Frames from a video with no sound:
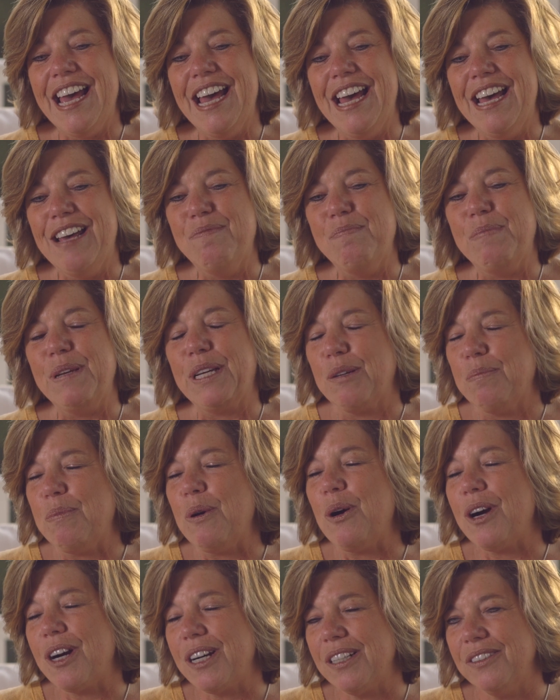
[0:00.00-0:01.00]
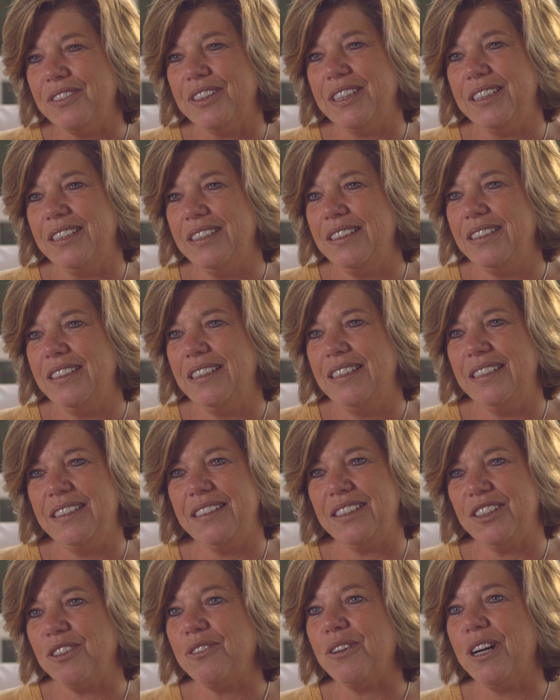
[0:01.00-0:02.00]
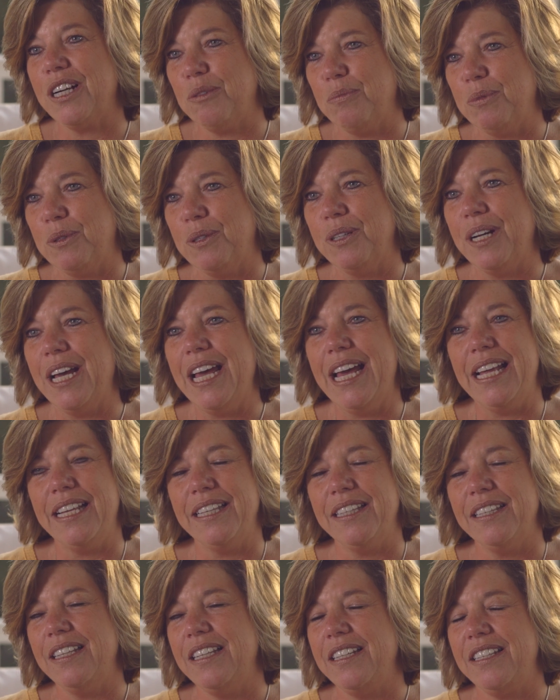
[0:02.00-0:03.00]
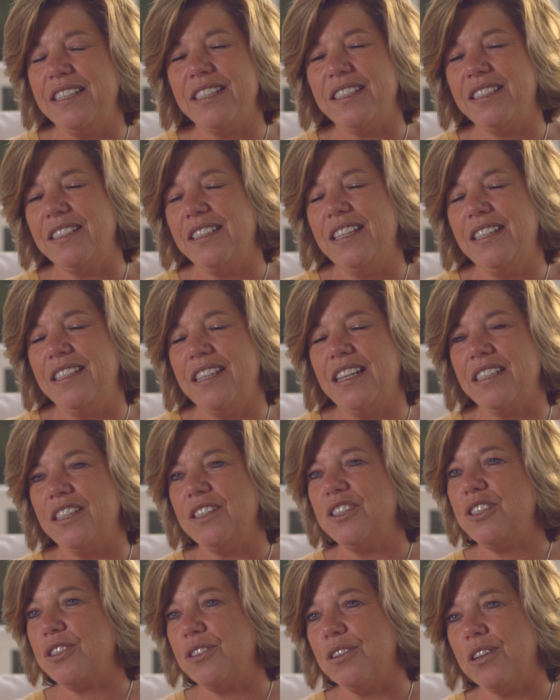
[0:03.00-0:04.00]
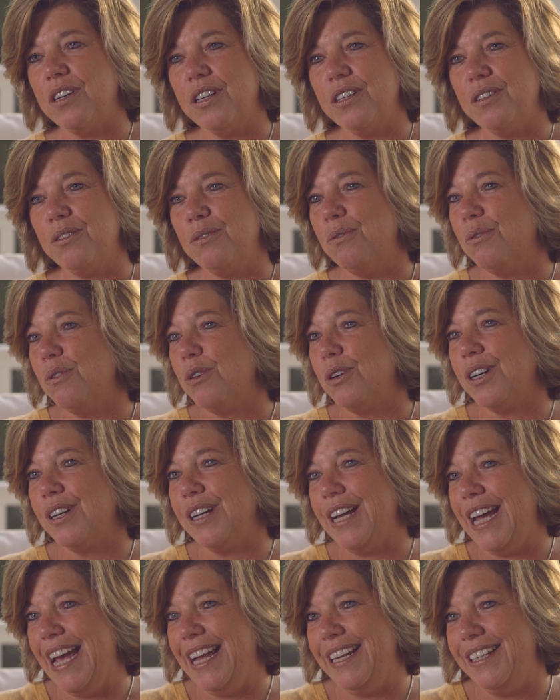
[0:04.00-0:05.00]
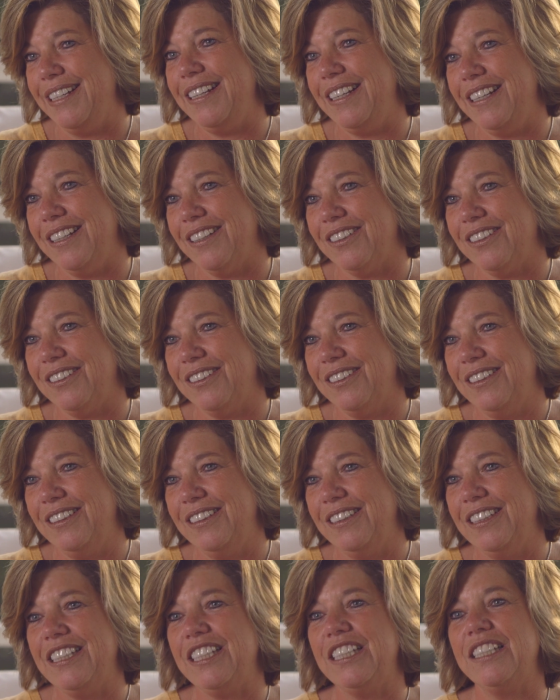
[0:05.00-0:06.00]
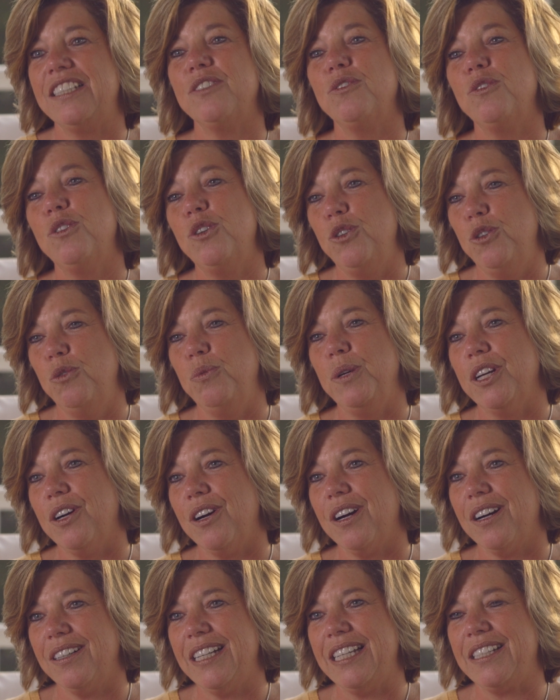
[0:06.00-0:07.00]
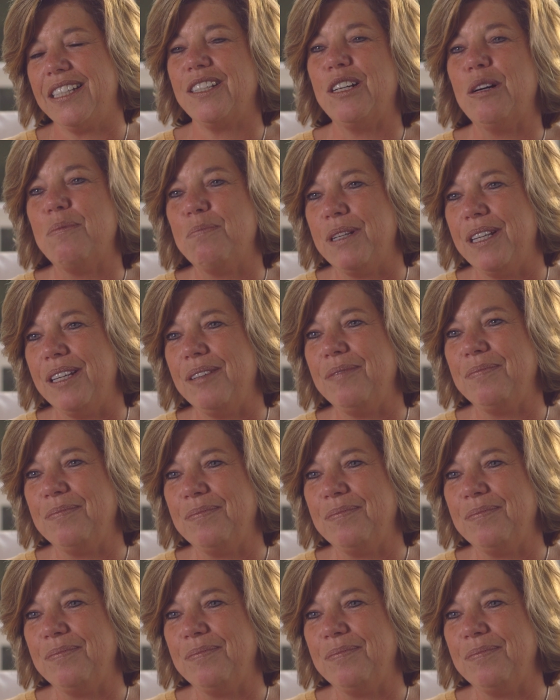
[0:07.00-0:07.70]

and being a part of it is incredible. And it just it doesn't start or end here. This is who we are as a company.